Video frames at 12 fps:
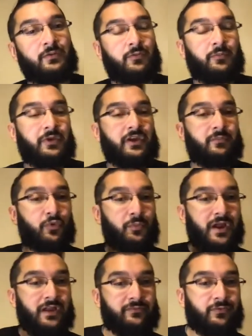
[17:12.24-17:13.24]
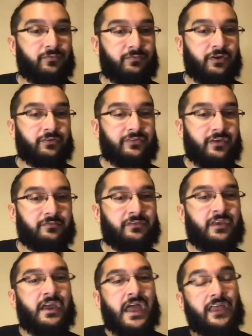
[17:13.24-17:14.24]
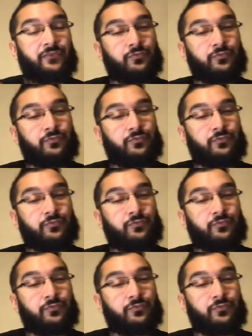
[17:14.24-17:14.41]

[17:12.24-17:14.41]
we become more mindful of ourselves. As